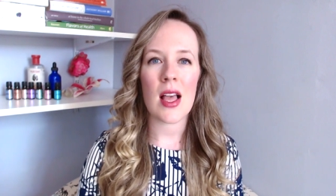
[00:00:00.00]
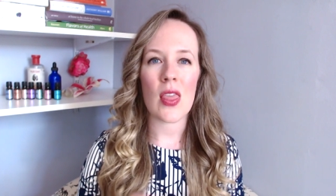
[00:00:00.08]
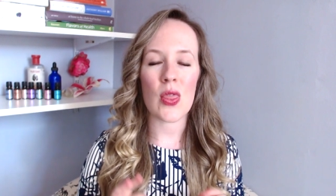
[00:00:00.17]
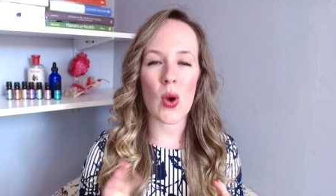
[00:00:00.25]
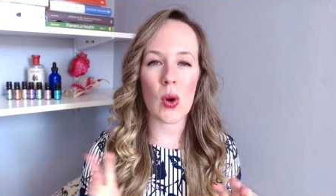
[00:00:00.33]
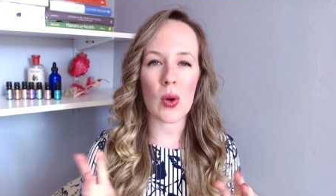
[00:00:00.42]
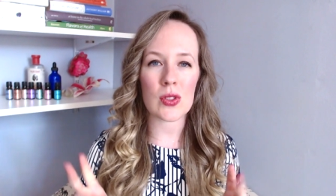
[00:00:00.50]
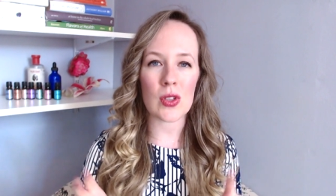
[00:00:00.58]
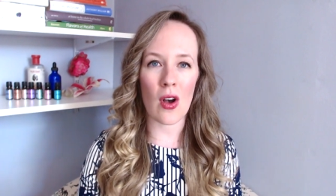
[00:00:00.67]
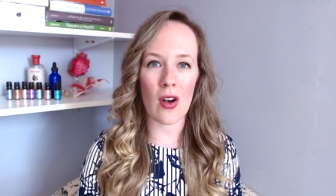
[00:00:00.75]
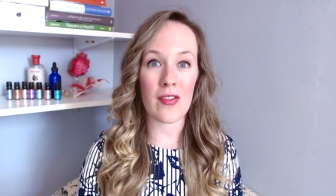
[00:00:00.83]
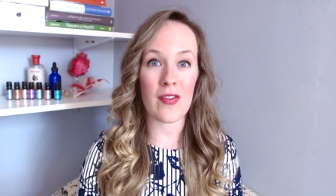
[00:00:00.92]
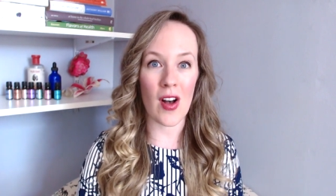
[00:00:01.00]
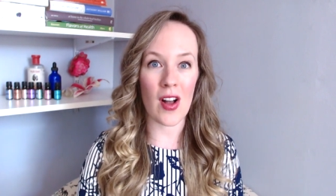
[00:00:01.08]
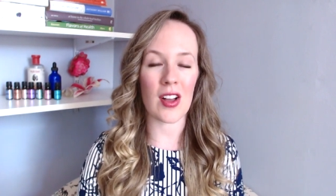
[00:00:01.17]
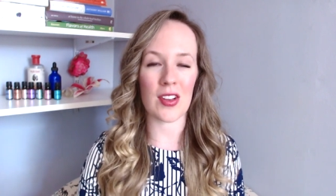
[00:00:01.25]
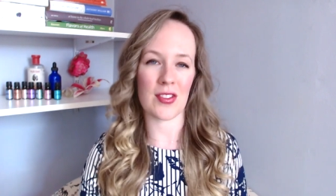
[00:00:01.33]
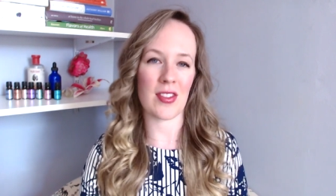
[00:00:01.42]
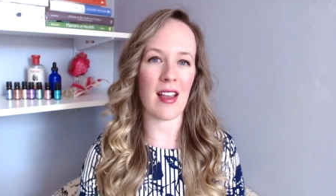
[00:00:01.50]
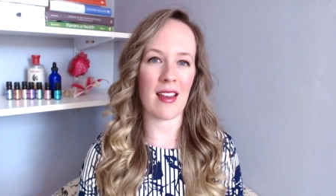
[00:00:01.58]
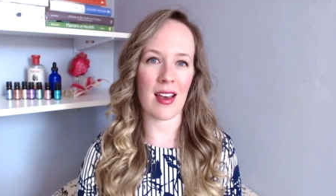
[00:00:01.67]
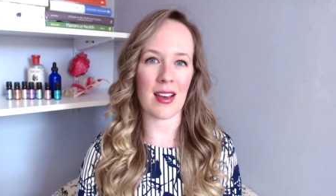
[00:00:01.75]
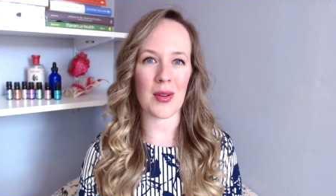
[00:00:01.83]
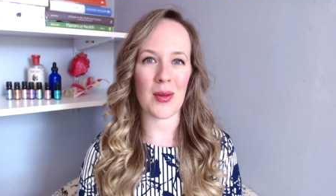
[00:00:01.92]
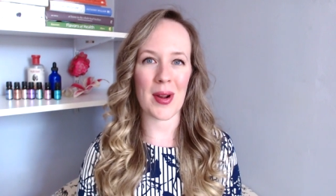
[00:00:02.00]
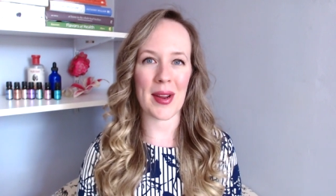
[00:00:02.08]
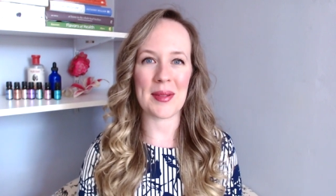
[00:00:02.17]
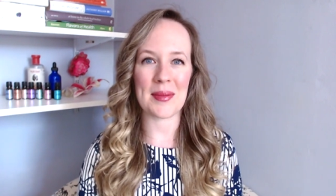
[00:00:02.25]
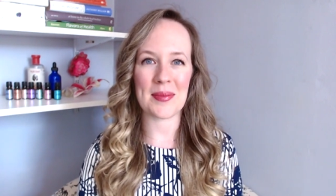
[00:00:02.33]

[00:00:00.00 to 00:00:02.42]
Those all fall under that category.